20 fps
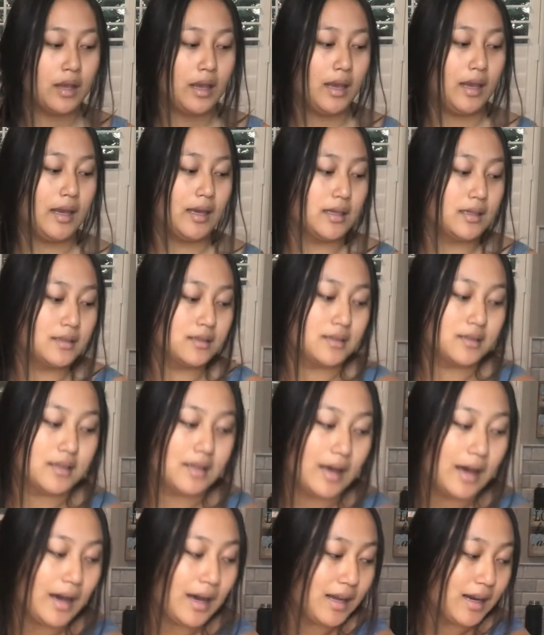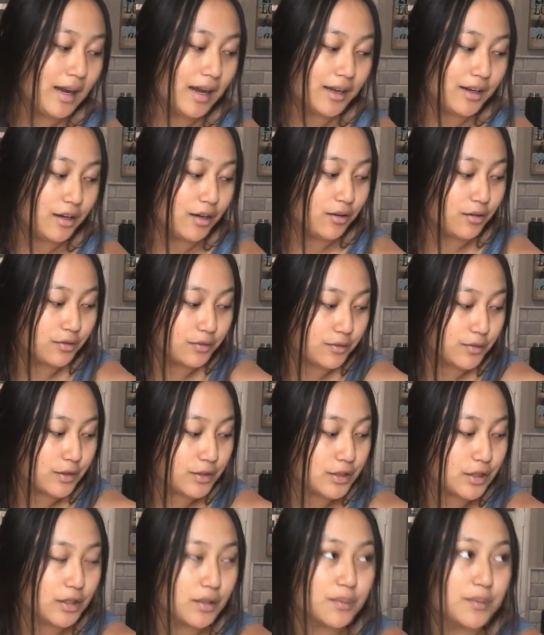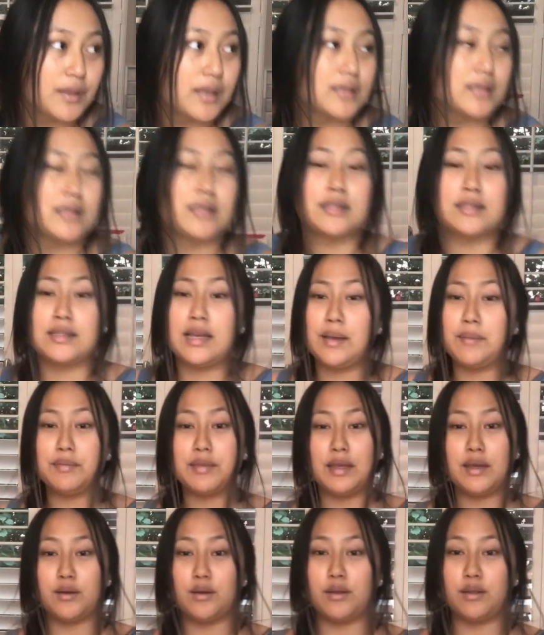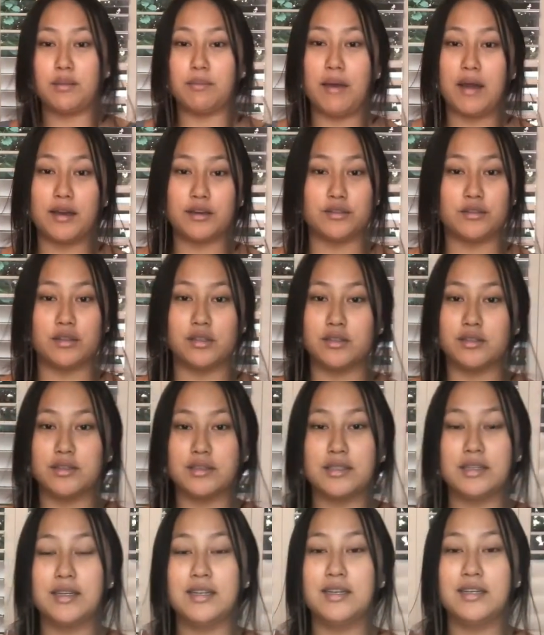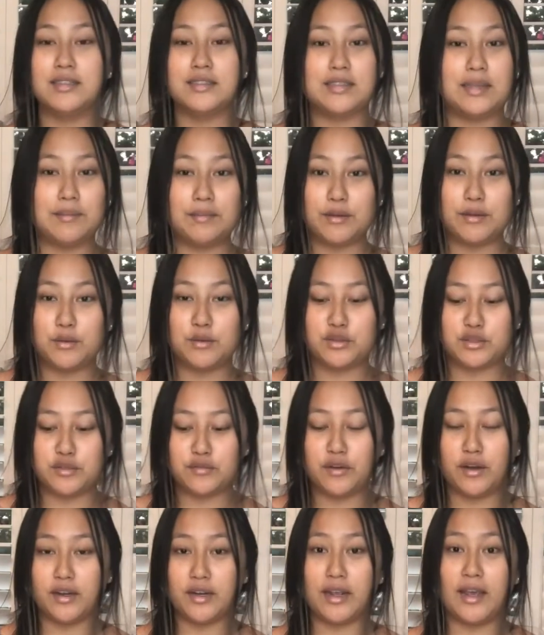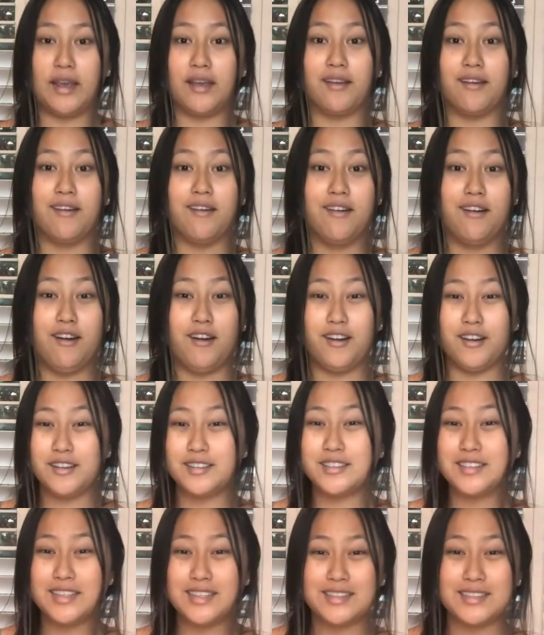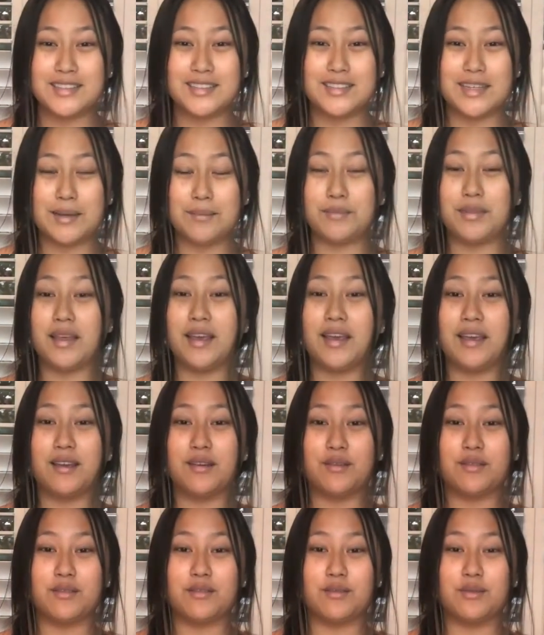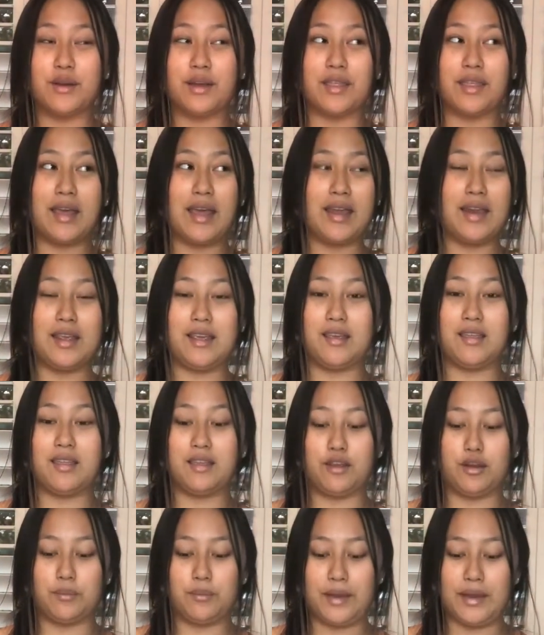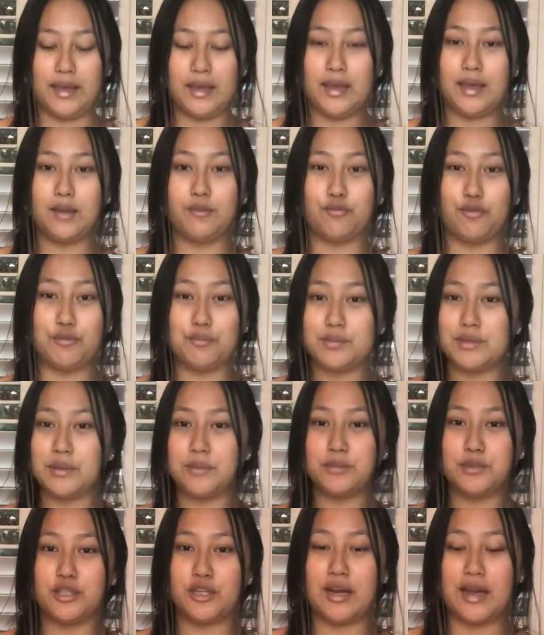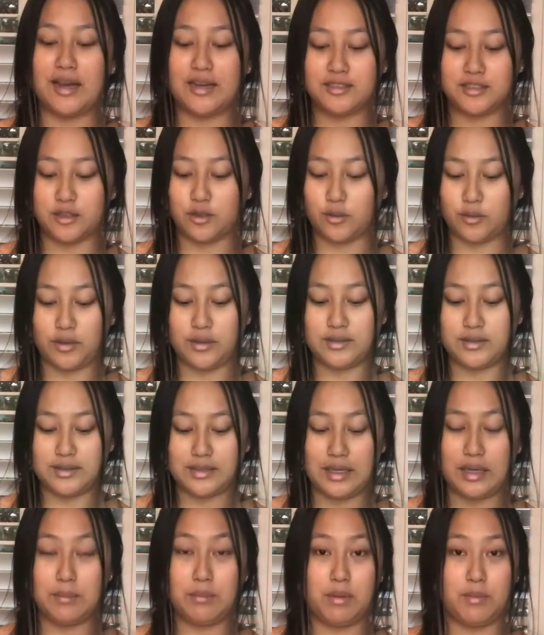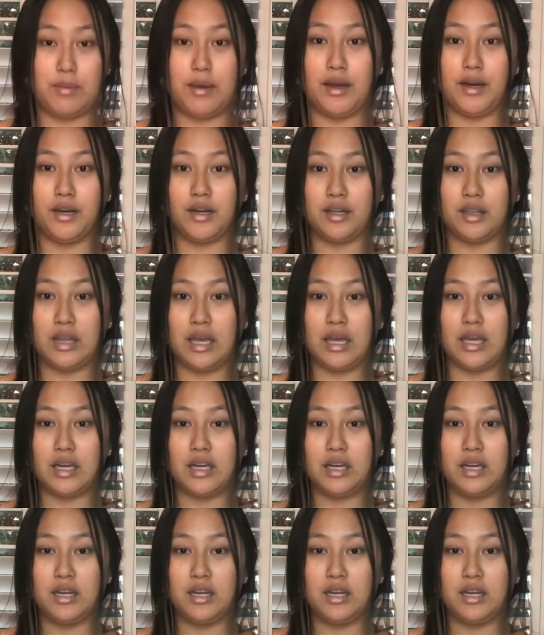And that I know for sure because it's the same thing with macarons, same thing with chiffon cake. Honestly, it's the same thing with anything you're baking. Room temperature eggs are always going to be better than